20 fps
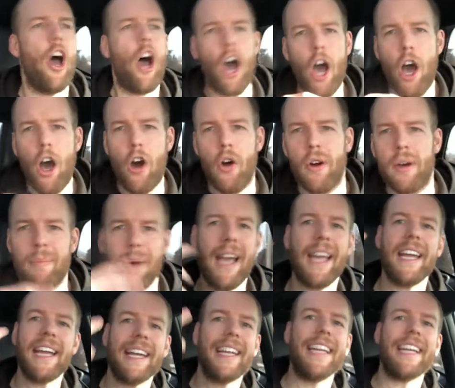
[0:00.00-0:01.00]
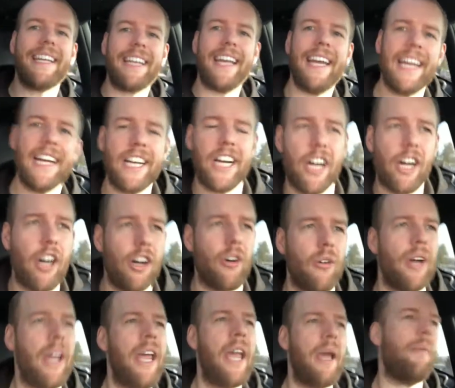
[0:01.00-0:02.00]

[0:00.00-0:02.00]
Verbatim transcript: oh, am I eating keto?